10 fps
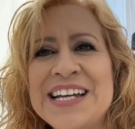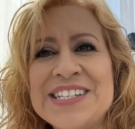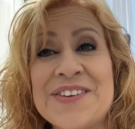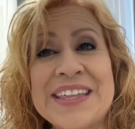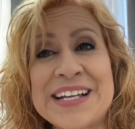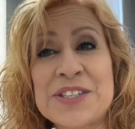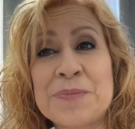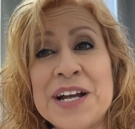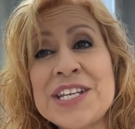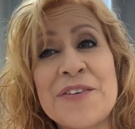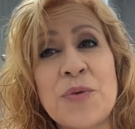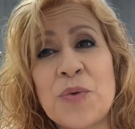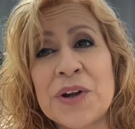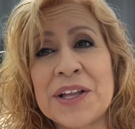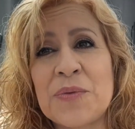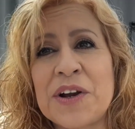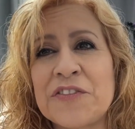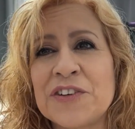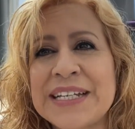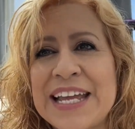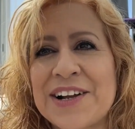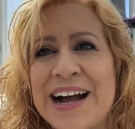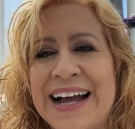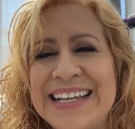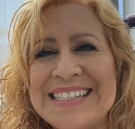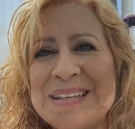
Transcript: So thanks so much. Have a really wonderful day, you guys.